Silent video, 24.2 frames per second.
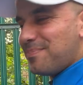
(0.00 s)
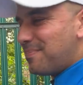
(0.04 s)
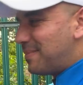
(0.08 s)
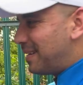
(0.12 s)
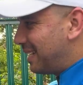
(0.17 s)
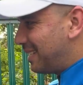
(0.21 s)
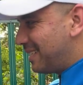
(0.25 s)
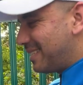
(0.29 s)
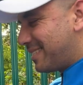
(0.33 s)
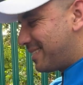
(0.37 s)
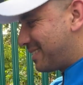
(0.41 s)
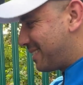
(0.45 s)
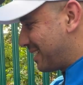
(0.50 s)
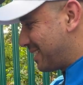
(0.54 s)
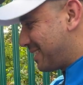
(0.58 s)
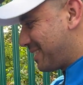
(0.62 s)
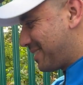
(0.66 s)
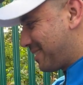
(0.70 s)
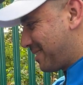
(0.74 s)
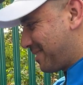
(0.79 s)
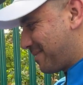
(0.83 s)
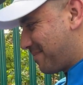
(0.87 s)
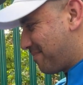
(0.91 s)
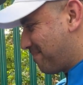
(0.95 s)

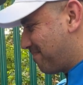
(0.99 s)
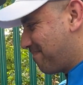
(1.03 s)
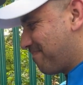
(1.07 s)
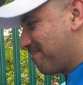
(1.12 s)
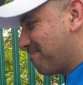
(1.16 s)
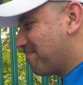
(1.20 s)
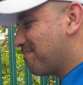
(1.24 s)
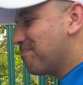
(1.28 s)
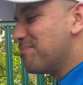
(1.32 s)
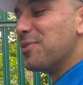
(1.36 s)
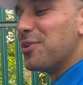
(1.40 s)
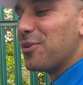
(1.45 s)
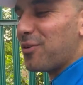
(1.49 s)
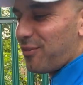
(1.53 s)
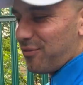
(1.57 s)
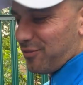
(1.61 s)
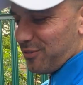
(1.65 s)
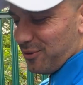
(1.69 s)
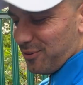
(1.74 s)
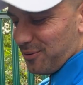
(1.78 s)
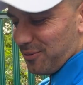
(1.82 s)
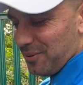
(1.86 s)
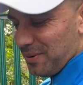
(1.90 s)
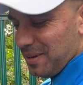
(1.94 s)
it's
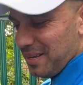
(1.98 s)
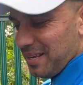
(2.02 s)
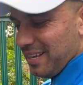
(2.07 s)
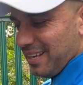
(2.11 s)
beautiful.